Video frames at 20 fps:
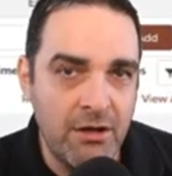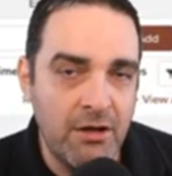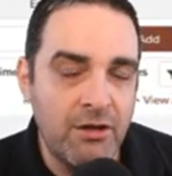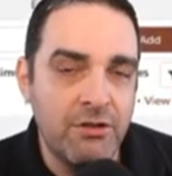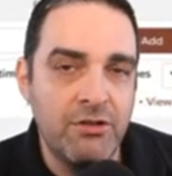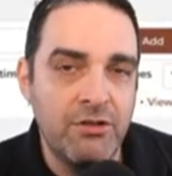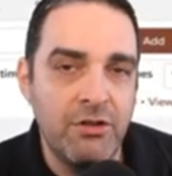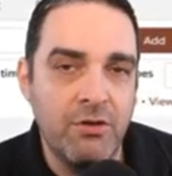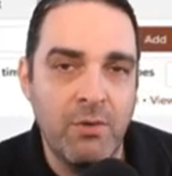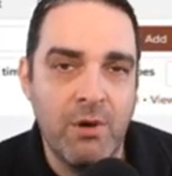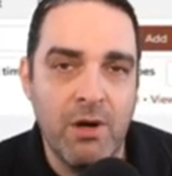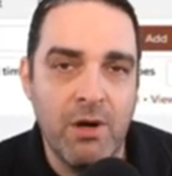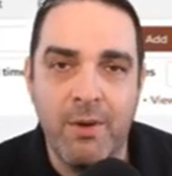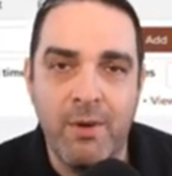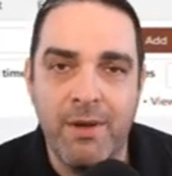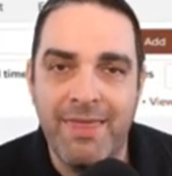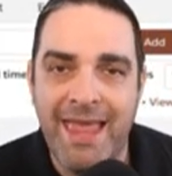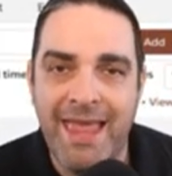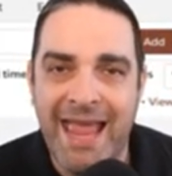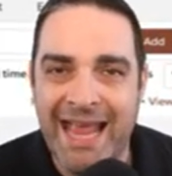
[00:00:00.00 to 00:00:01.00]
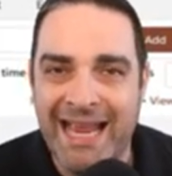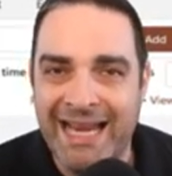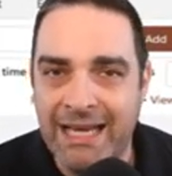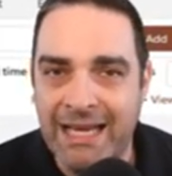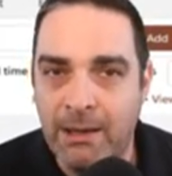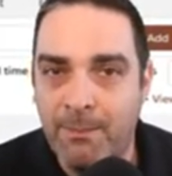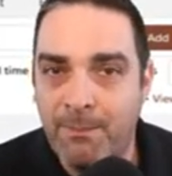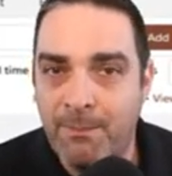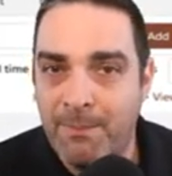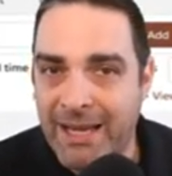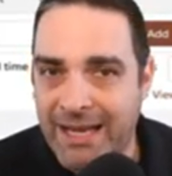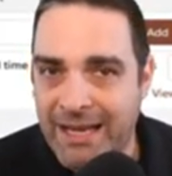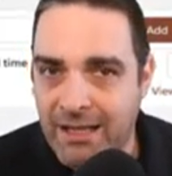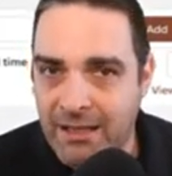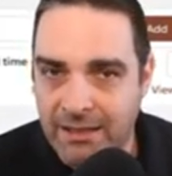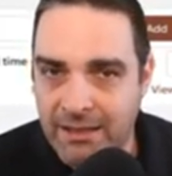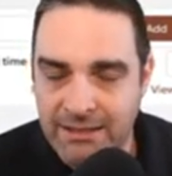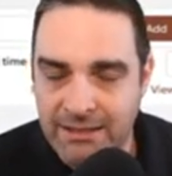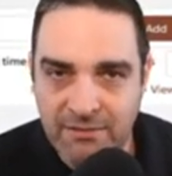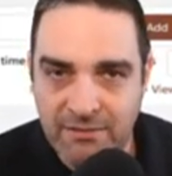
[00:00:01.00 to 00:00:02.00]
to work with any pick
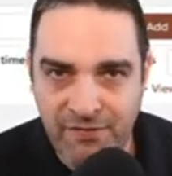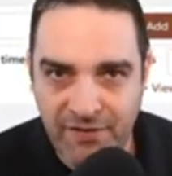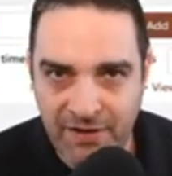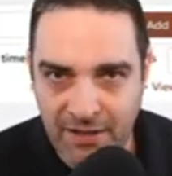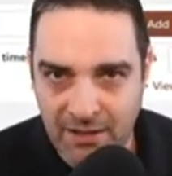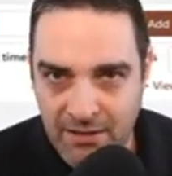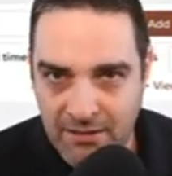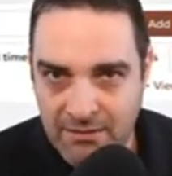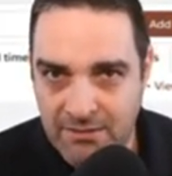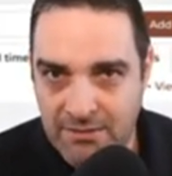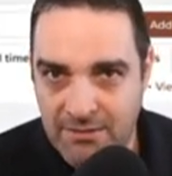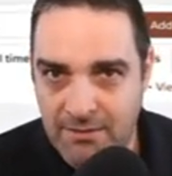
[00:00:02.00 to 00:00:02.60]
list field,